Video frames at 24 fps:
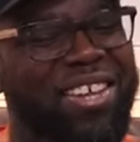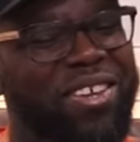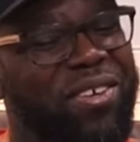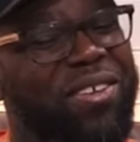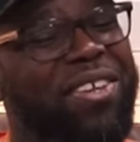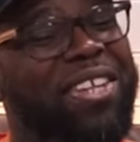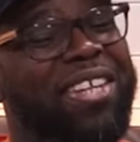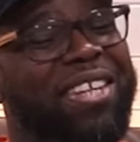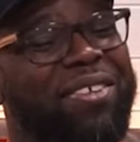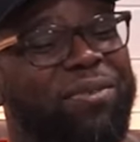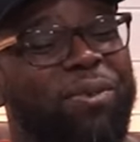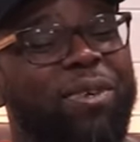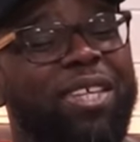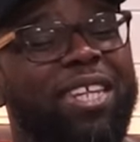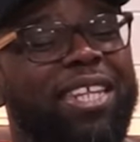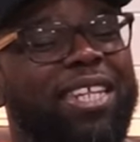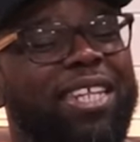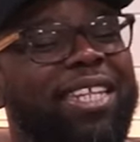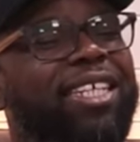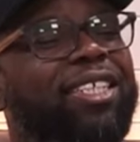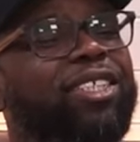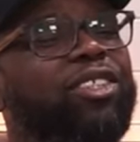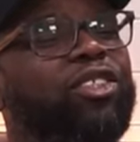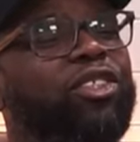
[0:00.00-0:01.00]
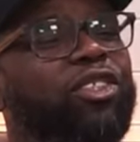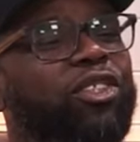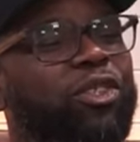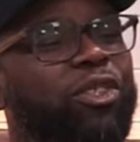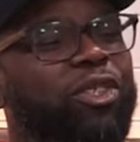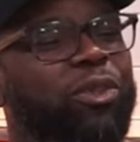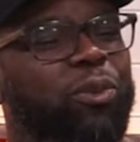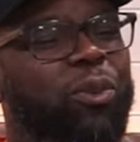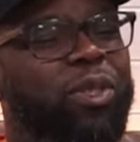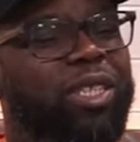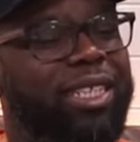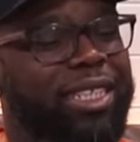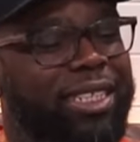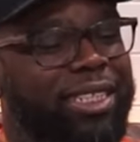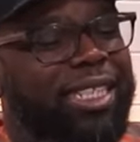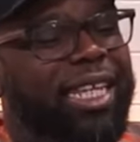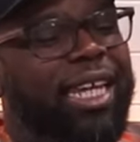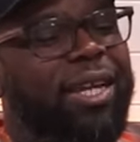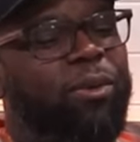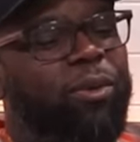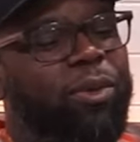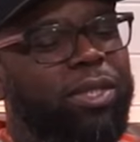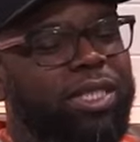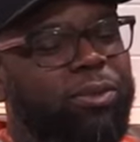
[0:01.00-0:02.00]
you didn't we didn't introduce what it is
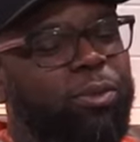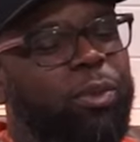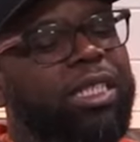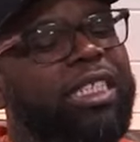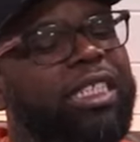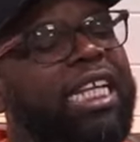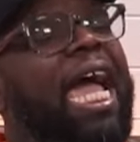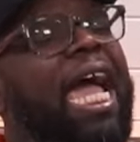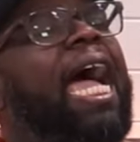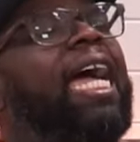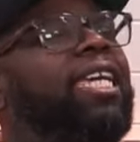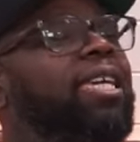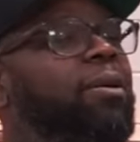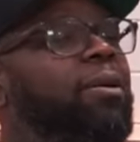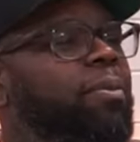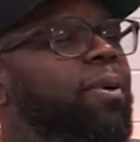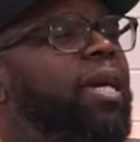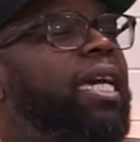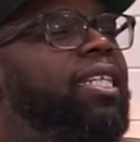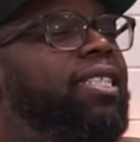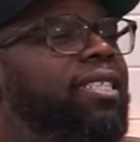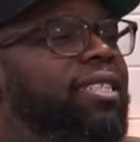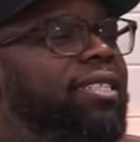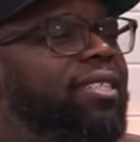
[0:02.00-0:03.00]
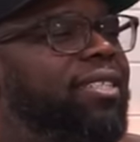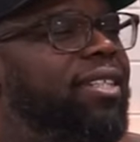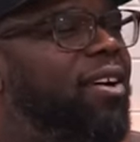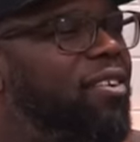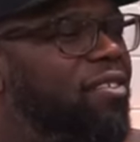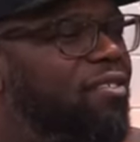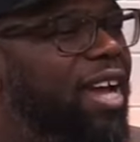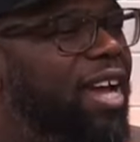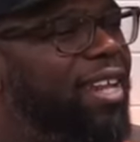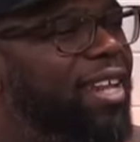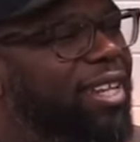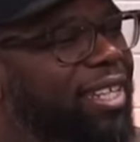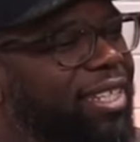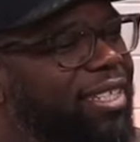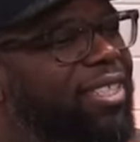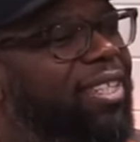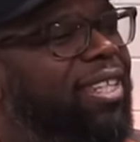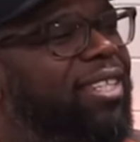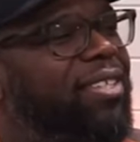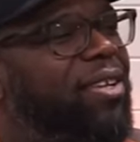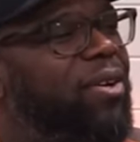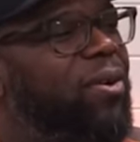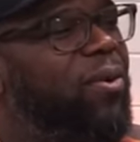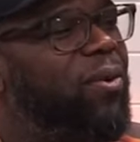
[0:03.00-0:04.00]
like. What's what's your occupation? All right, let's
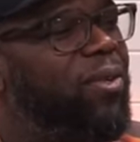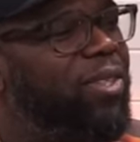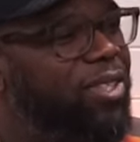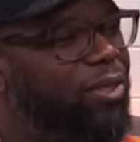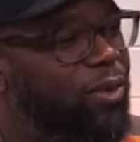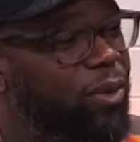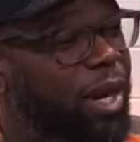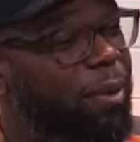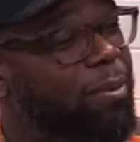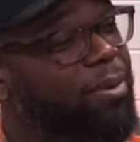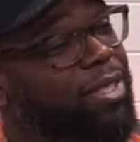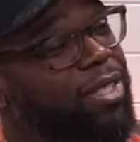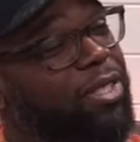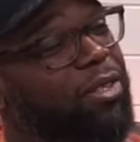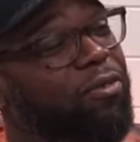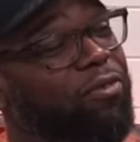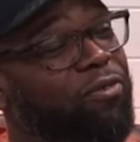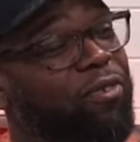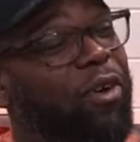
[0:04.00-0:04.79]
let's go into it. I'm just gonna